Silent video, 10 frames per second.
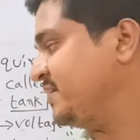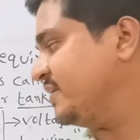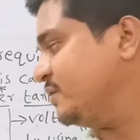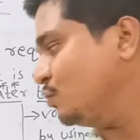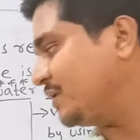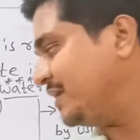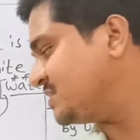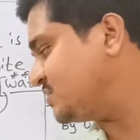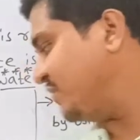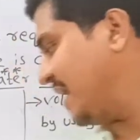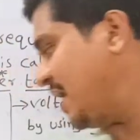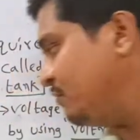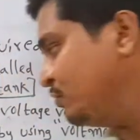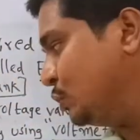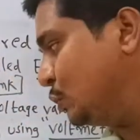In the nucleus we
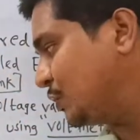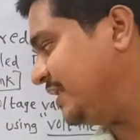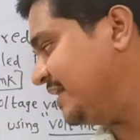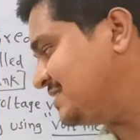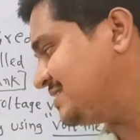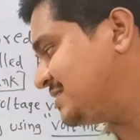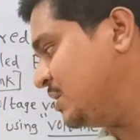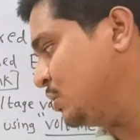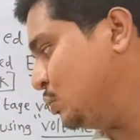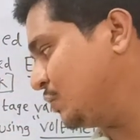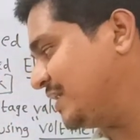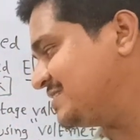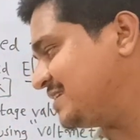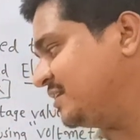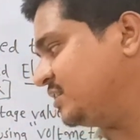have nucleons.
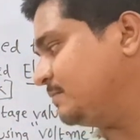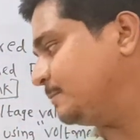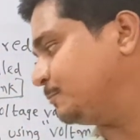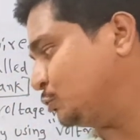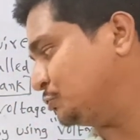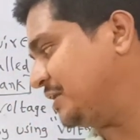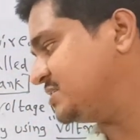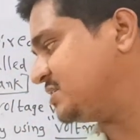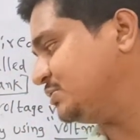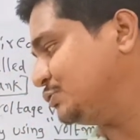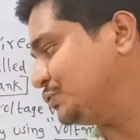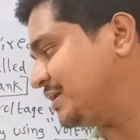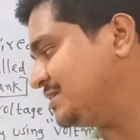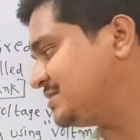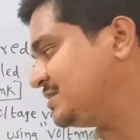Nucleons are nothing but protons and
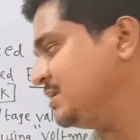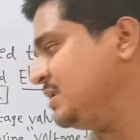neutrons.